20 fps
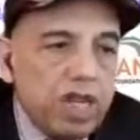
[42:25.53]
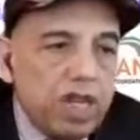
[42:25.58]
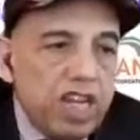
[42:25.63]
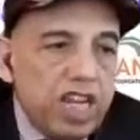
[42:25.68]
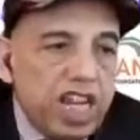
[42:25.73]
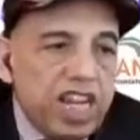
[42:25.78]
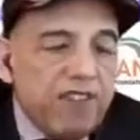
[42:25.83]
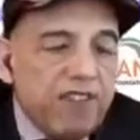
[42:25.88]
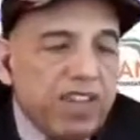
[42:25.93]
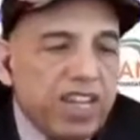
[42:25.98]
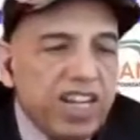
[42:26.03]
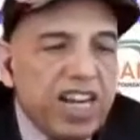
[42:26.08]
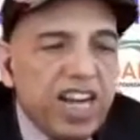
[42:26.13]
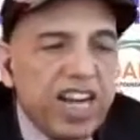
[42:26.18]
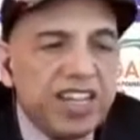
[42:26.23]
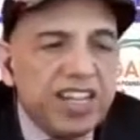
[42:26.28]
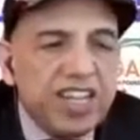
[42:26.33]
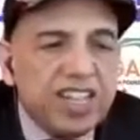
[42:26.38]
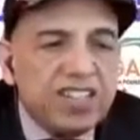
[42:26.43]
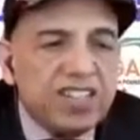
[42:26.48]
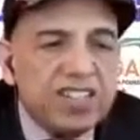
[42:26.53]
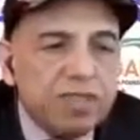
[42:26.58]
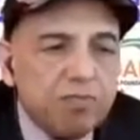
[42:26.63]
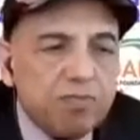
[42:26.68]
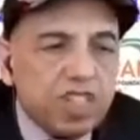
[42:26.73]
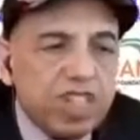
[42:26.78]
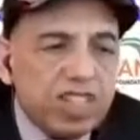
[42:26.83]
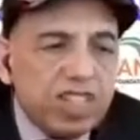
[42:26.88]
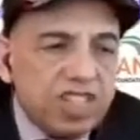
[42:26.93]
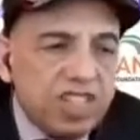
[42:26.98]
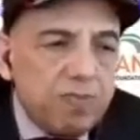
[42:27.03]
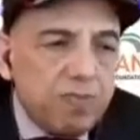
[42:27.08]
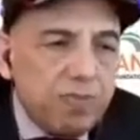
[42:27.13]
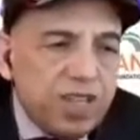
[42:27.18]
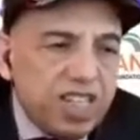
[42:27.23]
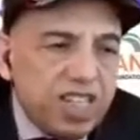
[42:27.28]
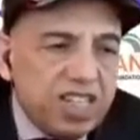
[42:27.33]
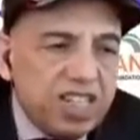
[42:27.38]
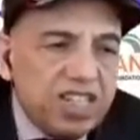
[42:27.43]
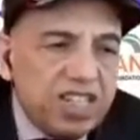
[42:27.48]
Having guided some 30
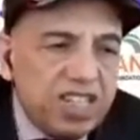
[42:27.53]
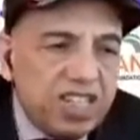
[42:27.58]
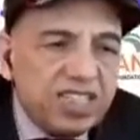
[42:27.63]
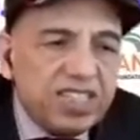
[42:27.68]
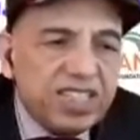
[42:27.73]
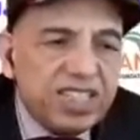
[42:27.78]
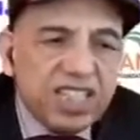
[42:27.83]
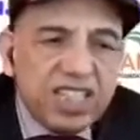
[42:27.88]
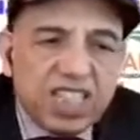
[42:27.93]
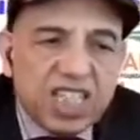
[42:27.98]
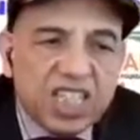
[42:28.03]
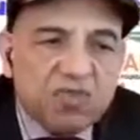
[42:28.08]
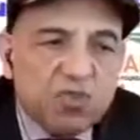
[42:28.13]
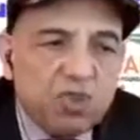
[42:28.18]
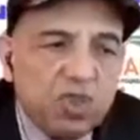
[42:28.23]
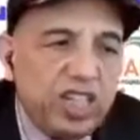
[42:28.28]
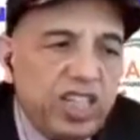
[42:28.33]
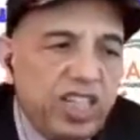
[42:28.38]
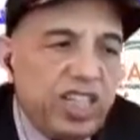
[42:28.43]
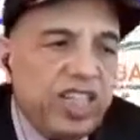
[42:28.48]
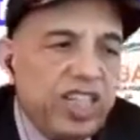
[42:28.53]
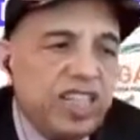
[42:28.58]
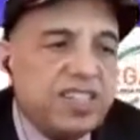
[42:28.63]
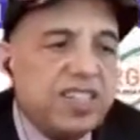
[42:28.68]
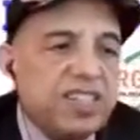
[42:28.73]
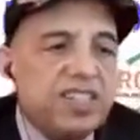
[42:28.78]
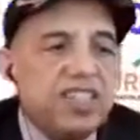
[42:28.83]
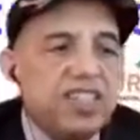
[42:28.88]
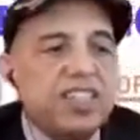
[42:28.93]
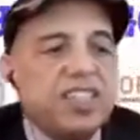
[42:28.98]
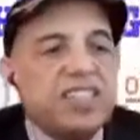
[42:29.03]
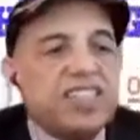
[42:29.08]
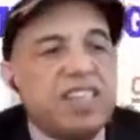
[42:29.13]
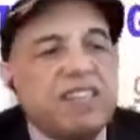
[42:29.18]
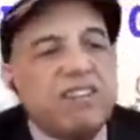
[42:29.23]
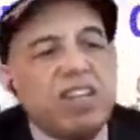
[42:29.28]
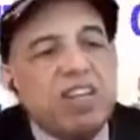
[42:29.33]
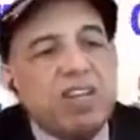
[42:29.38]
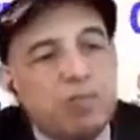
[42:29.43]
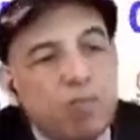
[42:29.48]
PhDs successfully, he has written
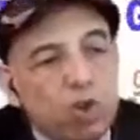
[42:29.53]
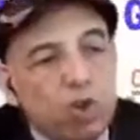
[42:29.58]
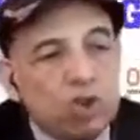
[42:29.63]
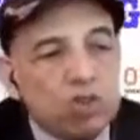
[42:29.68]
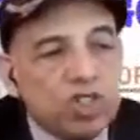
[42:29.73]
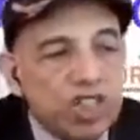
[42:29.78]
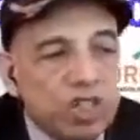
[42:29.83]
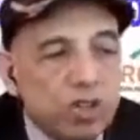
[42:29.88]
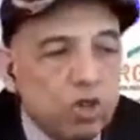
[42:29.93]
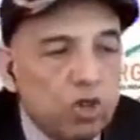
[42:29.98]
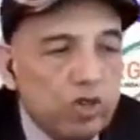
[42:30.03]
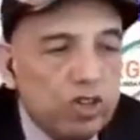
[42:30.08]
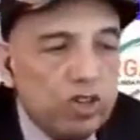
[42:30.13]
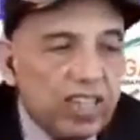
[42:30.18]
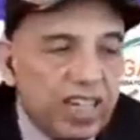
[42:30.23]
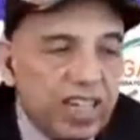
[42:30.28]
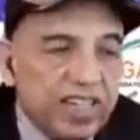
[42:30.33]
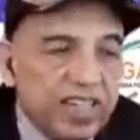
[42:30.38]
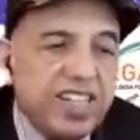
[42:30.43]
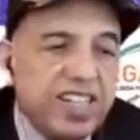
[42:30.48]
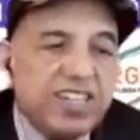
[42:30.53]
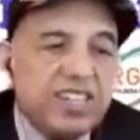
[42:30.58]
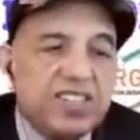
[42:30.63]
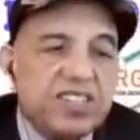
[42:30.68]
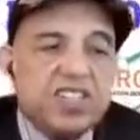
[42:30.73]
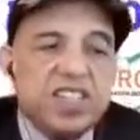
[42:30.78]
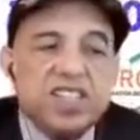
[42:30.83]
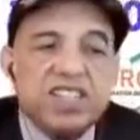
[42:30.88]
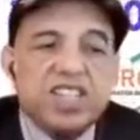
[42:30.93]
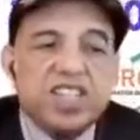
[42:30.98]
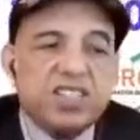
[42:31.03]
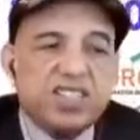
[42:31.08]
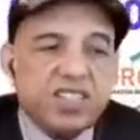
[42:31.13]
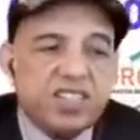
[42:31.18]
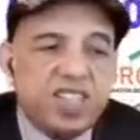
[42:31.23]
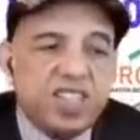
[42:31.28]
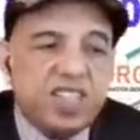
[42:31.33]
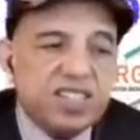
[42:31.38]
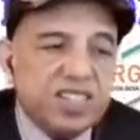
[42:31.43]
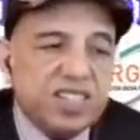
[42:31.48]
several books and over 100 research
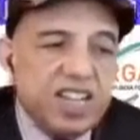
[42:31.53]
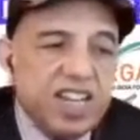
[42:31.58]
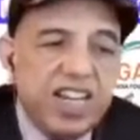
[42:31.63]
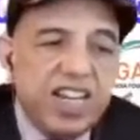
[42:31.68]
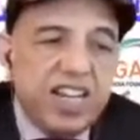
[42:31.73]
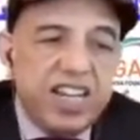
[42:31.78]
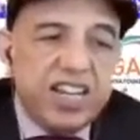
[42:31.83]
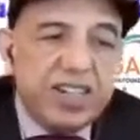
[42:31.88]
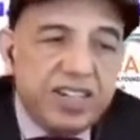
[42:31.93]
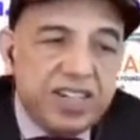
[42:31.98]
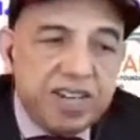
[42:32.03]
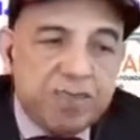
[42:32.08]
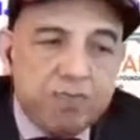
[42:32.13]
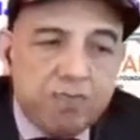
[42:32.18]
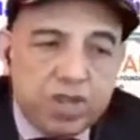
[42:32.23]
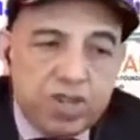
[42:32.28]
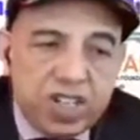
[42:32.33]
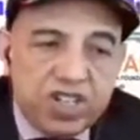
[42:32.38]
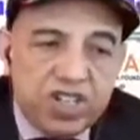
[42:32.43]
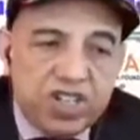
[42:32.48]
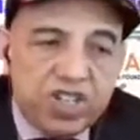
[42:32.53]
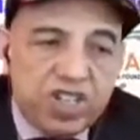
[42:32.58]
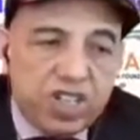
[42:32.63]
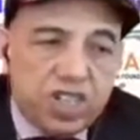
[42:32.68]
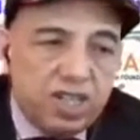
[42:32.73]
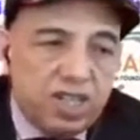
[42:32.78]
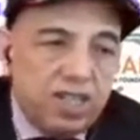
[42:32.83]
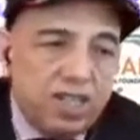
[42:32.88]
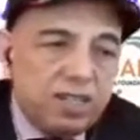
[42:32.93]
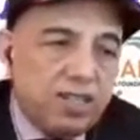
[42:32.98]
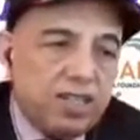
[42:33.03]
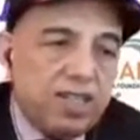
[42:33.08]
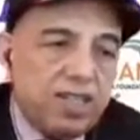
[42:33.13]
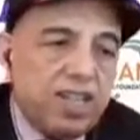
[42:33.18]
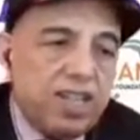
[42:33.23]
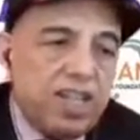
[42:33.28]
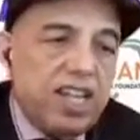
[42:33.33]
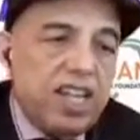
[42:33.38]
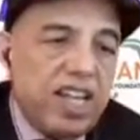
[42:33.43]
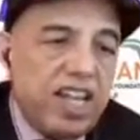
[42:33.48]
articles in reputed journals.
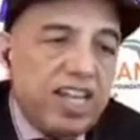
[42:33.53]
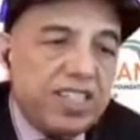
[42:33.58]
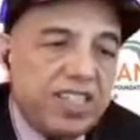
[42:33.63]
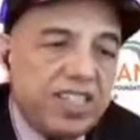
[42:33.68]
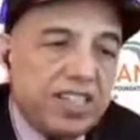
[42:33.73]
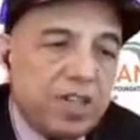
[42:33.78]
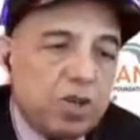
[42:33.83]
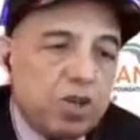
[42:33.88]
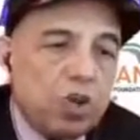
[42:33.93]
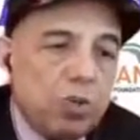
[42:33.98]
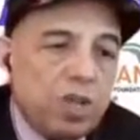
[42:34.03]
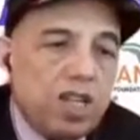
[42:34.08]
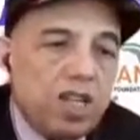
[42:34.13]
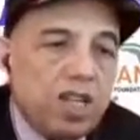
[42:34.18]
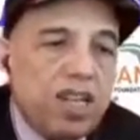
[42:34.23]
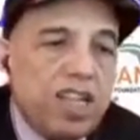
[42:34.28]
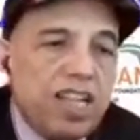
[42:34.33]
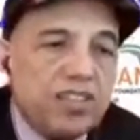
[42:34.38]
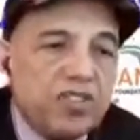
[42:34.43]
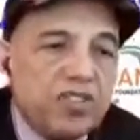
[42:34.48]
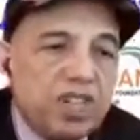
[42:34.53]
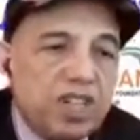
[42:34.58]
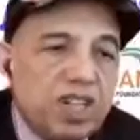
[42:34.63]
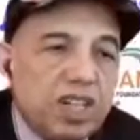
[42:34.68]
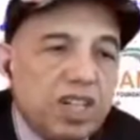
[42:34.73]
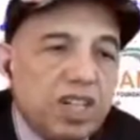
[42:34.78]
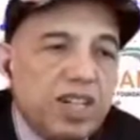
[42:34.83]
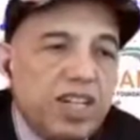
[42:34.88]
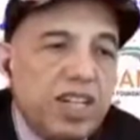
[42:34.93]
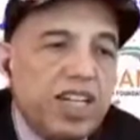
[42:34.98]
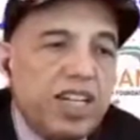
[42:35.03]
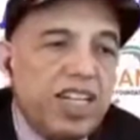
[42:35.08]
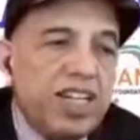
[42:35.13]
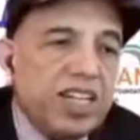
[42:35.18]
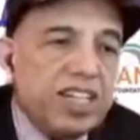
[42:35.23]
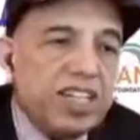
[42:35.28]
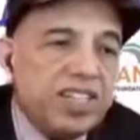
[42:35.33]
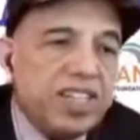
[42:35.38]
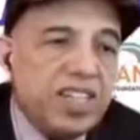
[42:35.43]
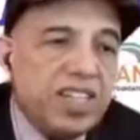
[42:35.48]
As a global lecturer, he
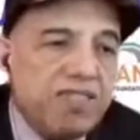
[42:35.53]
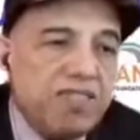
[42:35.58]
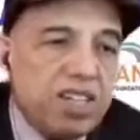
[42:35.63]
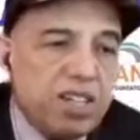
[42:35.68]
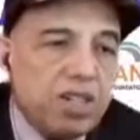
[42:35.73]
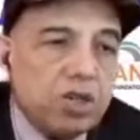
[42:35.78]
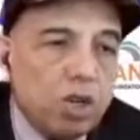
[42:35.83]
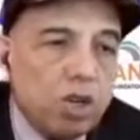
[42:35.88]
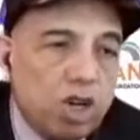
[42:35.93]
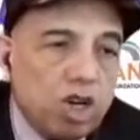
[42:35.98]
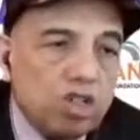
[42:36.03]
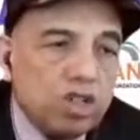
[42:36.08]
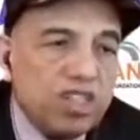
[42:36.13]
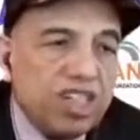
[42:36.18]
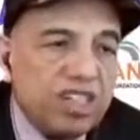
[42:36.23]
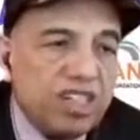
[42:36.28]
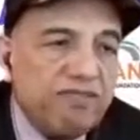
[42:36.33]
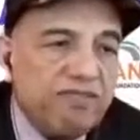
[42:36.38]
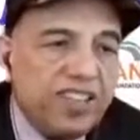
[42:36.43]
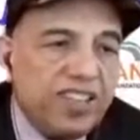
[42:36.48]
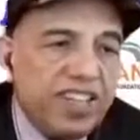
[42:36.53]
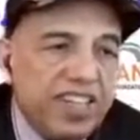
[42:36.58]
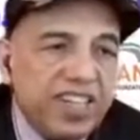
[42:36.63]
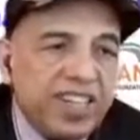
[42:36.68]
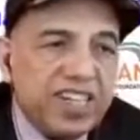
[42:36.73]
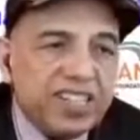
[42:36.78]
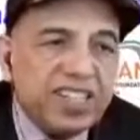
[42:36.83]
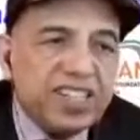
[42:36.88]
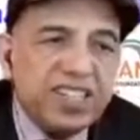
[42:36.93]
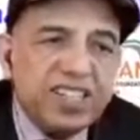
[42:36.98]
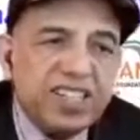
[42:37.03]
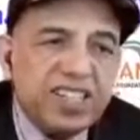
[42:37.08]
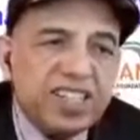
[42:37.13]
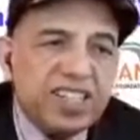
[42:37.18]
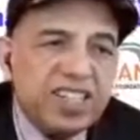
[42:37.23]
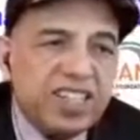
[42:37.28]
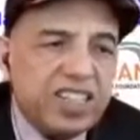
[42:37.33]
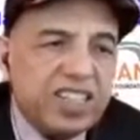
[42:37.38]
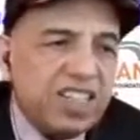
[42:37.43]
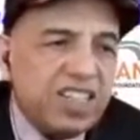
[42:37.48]
has delivered talks at various
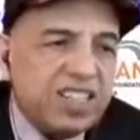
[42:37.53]
international